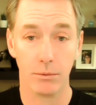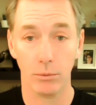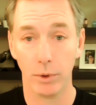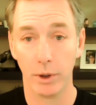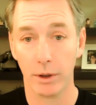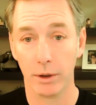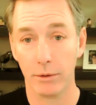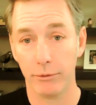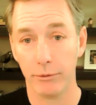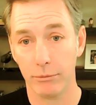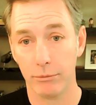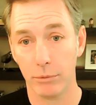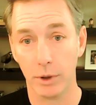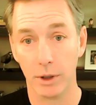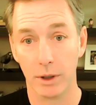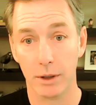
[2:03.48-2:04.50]
with
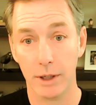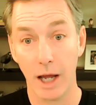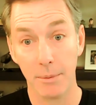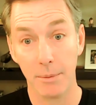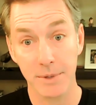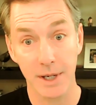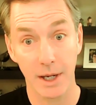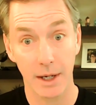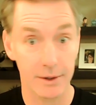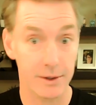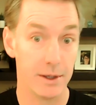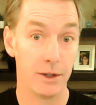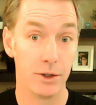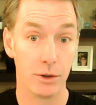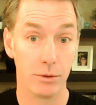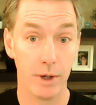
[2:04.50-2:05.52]
Knapsack's
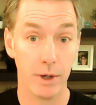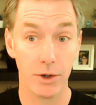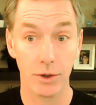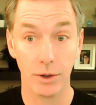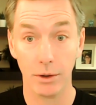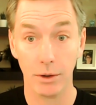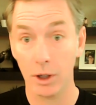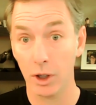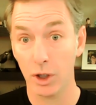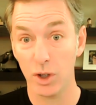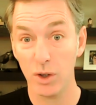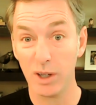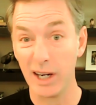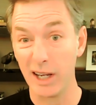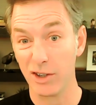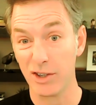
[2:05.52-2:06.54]
integration, you
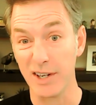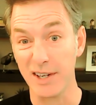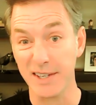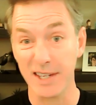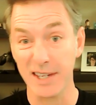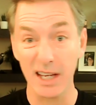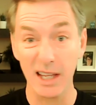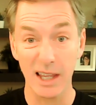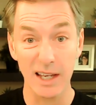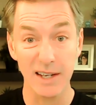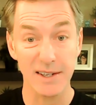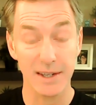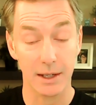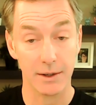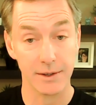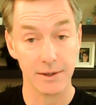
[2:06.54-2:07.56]
can actually see these
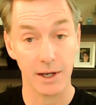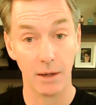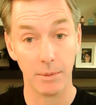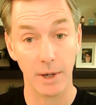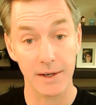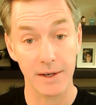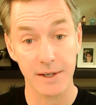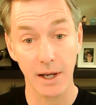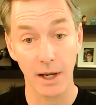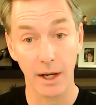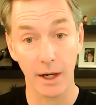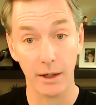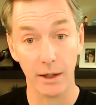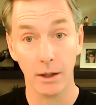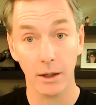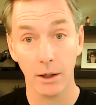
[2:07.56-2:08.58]
things side by
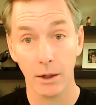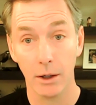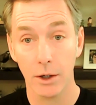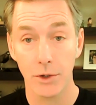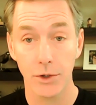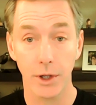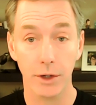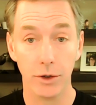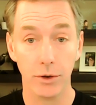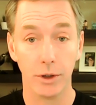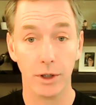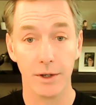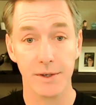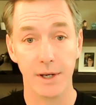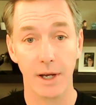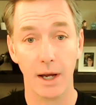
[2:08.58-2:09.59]
side so that you can
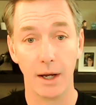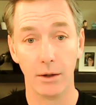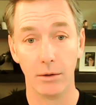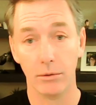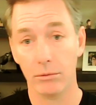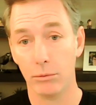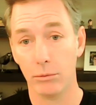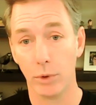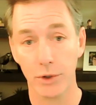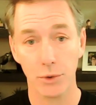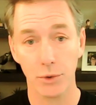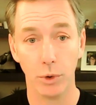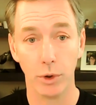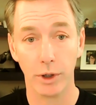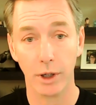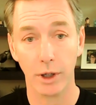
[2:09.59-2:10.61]
decide what's
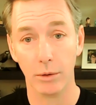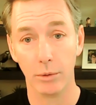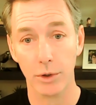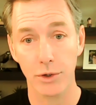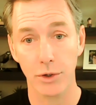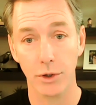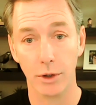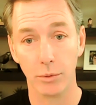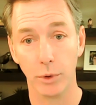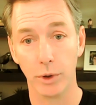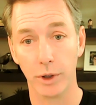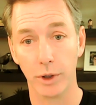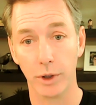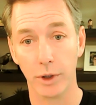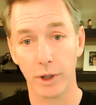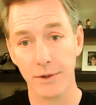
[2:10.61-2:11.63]
working and what's not
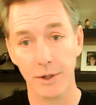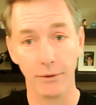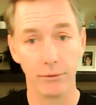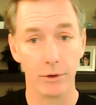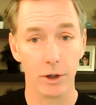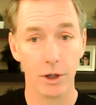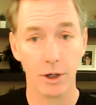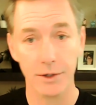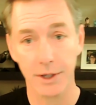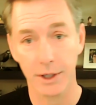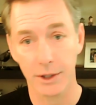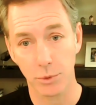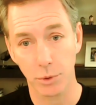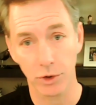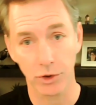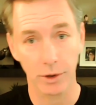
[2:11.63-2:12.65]
working instead of
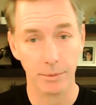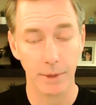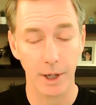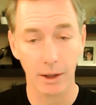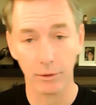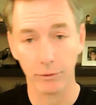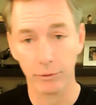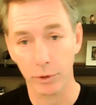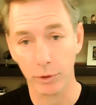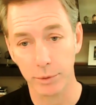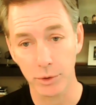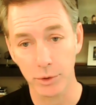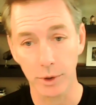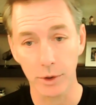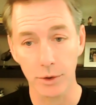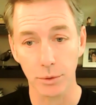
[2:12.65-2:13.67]
context switching back and forth
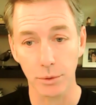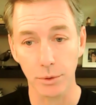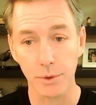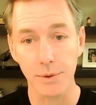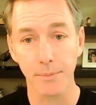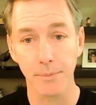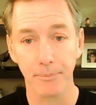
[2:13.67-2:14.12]
between tools.